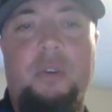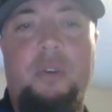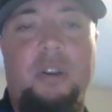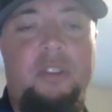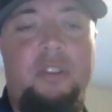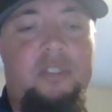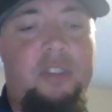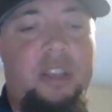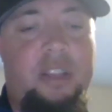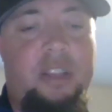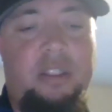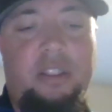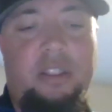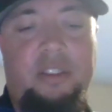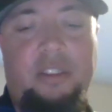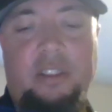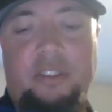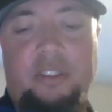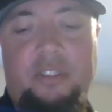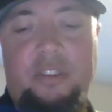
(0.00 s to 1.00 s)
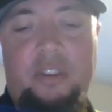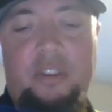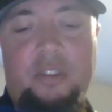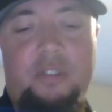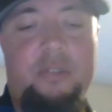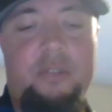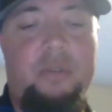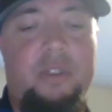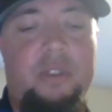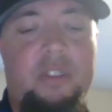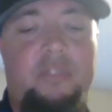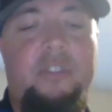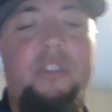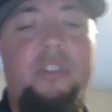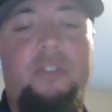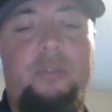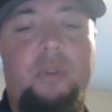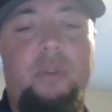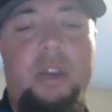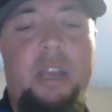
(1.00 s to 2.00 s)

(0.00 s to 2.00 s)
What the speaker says: Whereas, like, listen, you're doing this